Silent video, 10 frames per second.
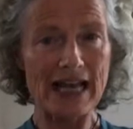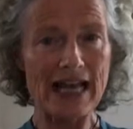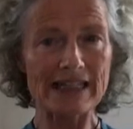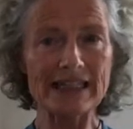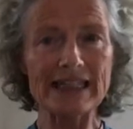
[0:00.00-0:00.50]

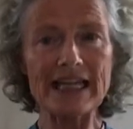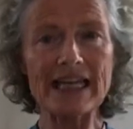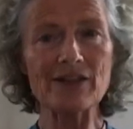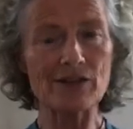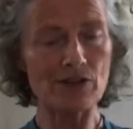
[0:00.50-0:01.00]
and
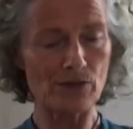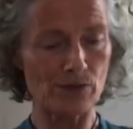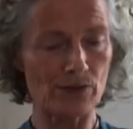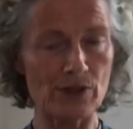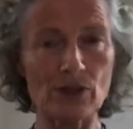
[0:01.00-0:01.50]
lengthen
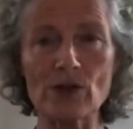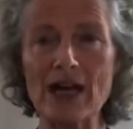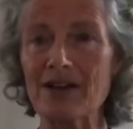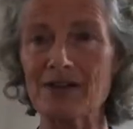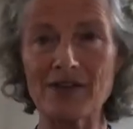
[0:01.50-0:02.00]
through the
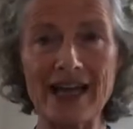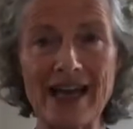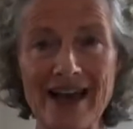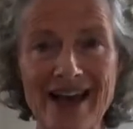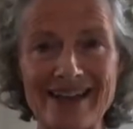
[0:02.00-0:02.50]
crown of the
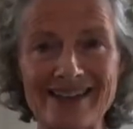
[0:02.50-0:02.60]
head.